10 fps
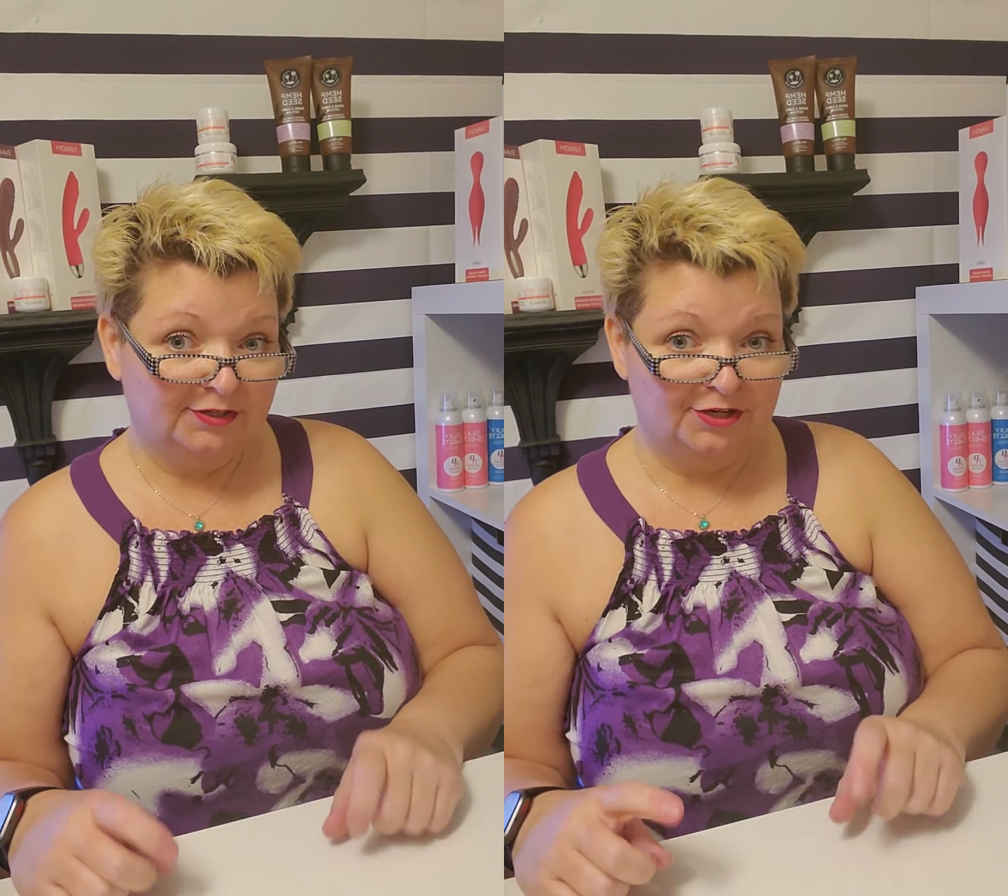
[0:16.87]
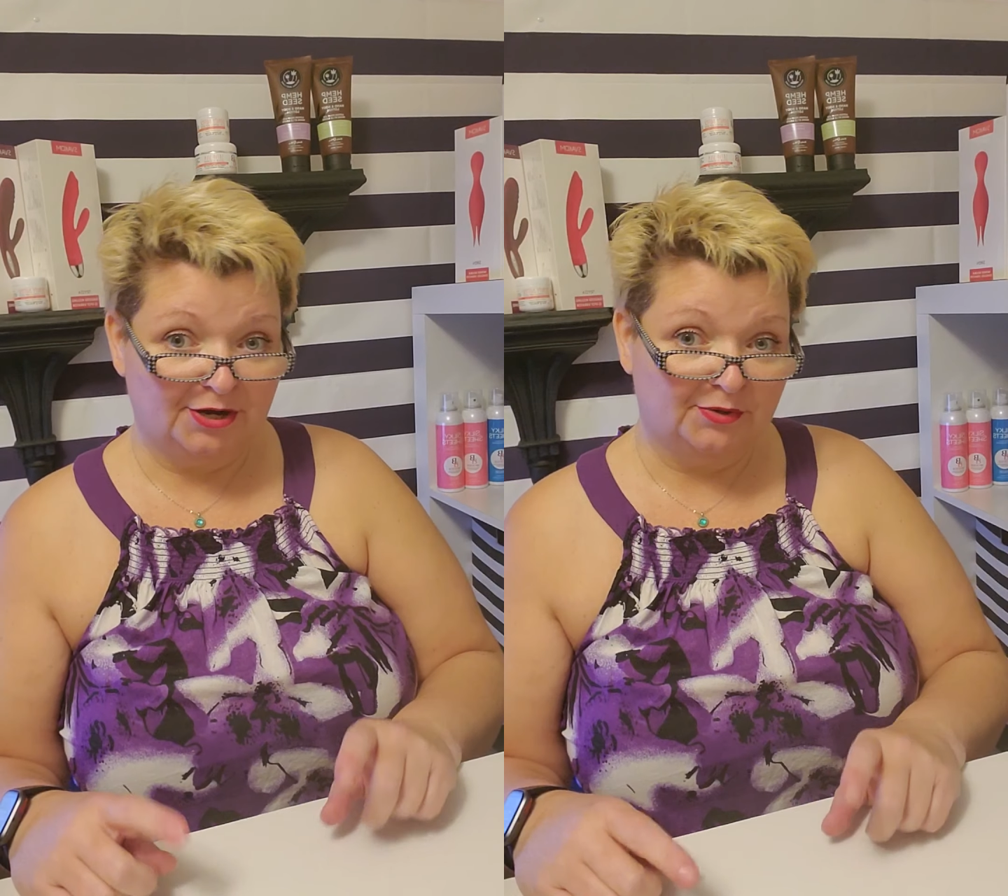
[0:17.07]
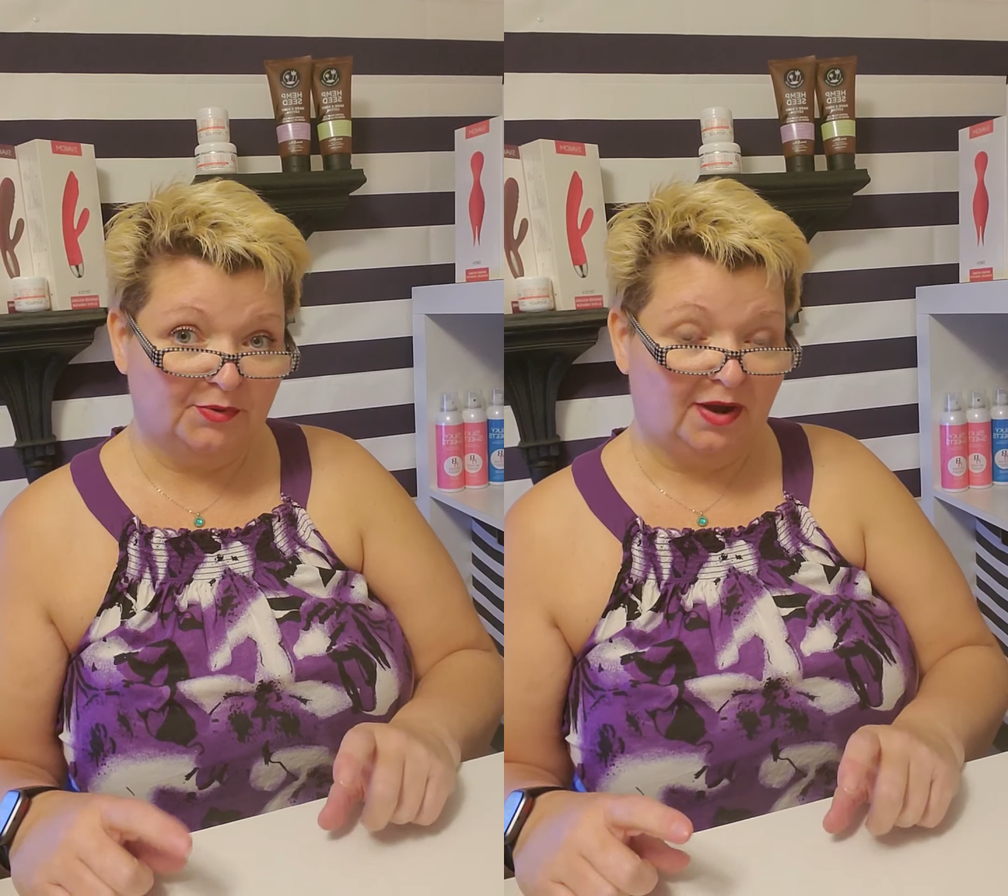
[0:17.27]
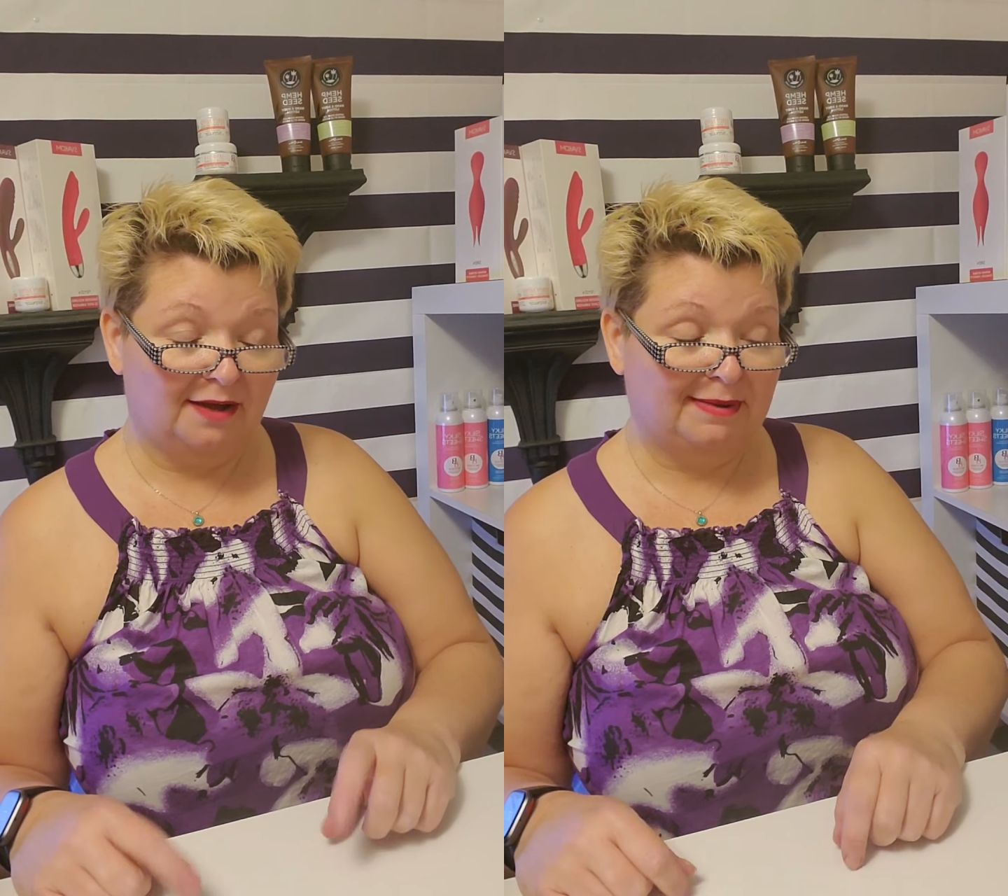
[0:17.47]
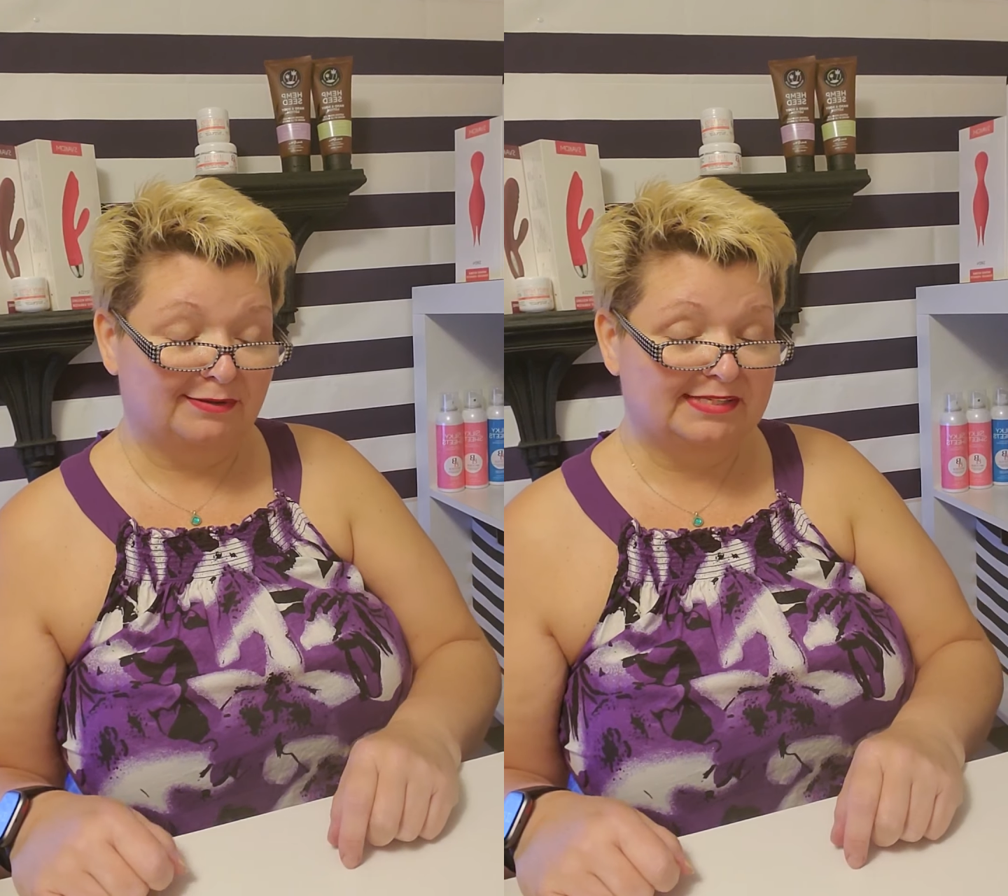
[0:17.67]
know
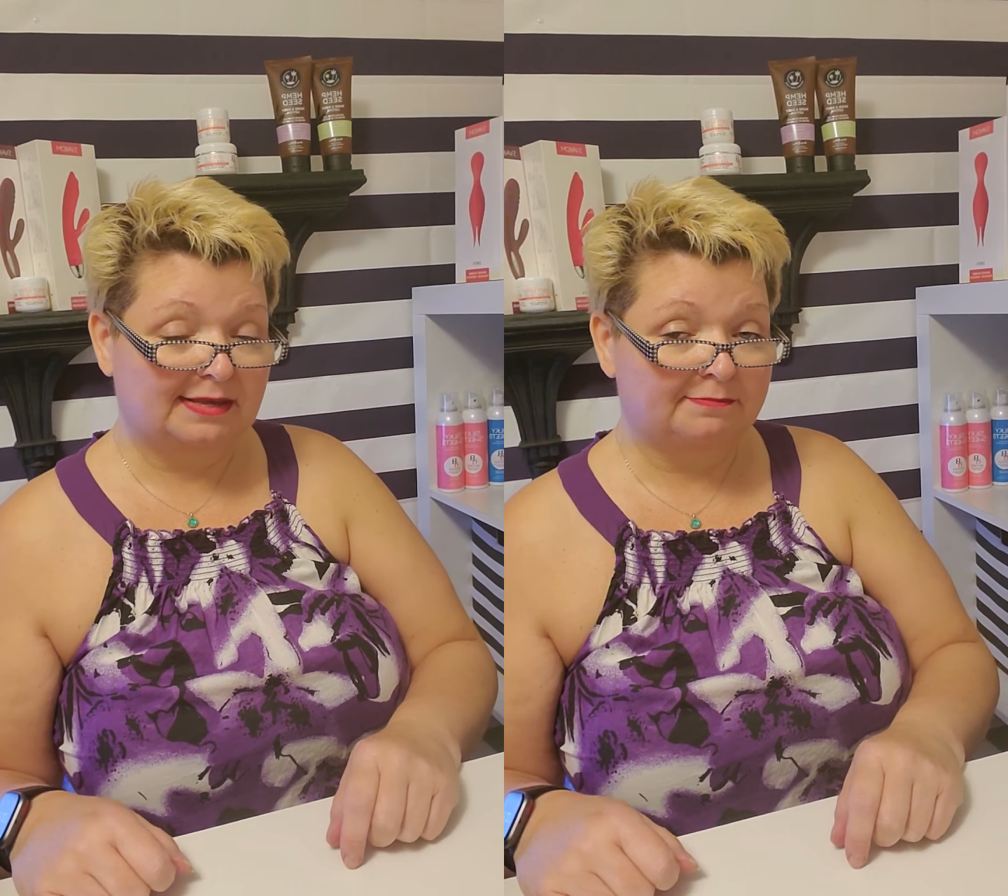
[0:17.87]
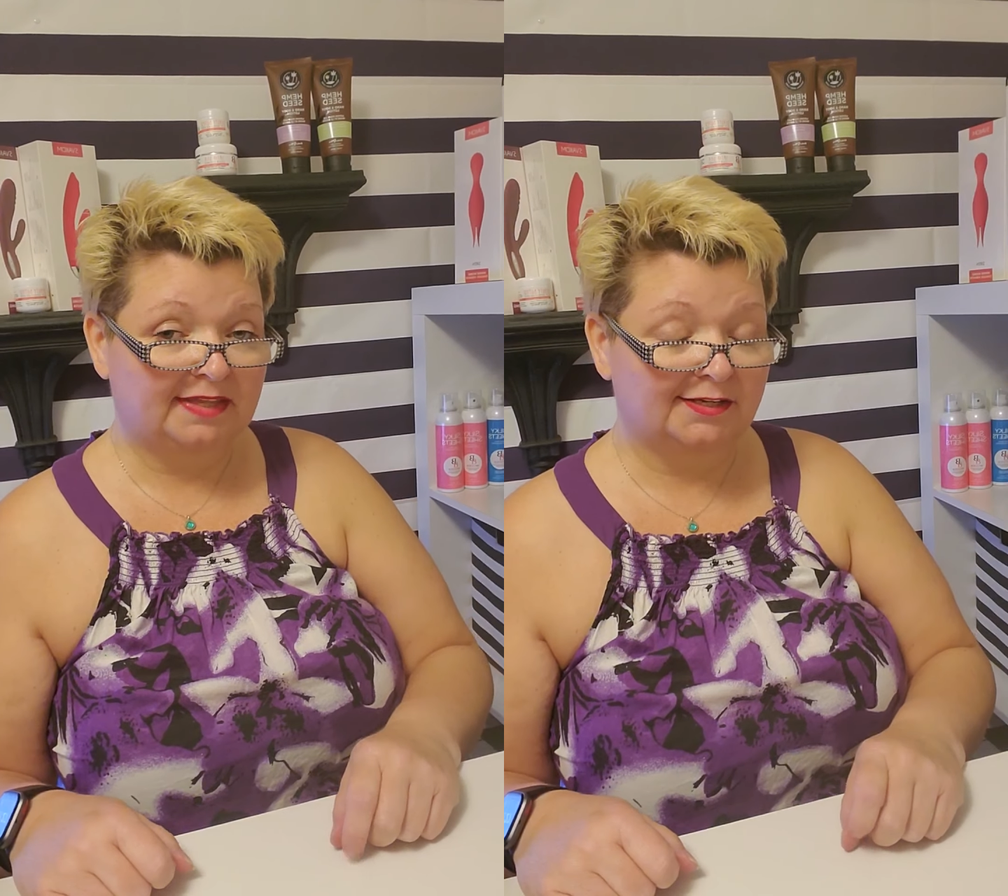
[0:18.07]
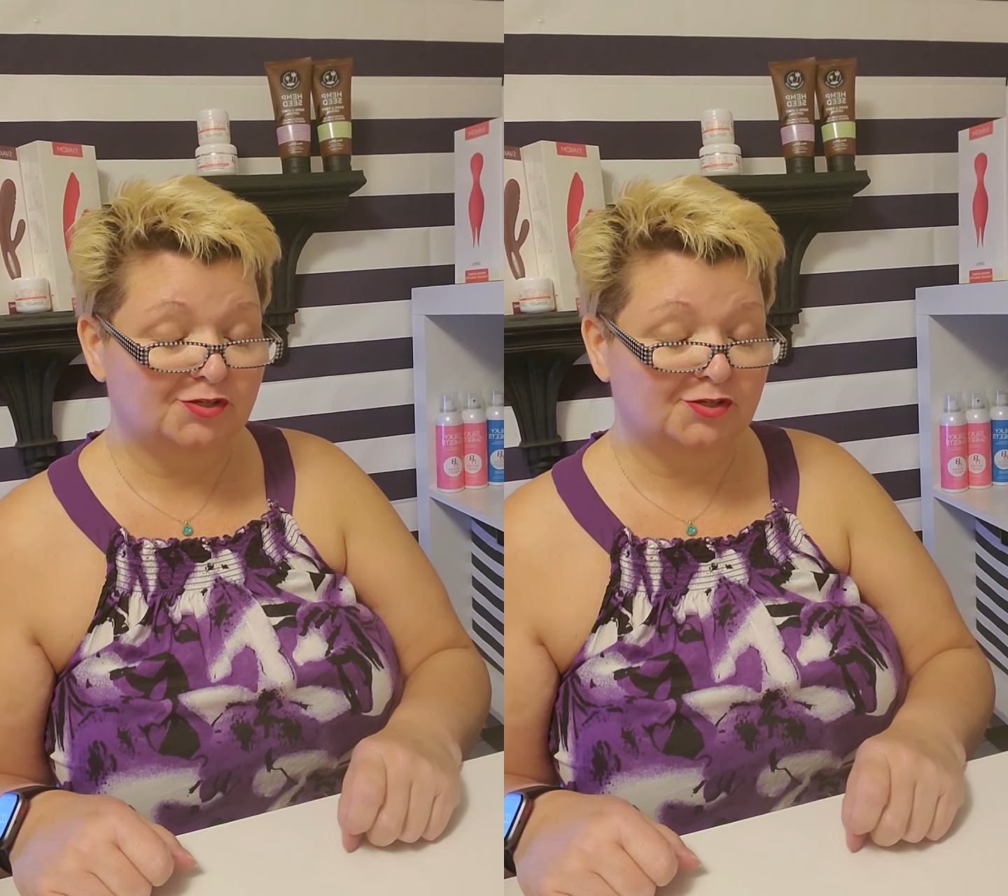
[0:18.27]
about something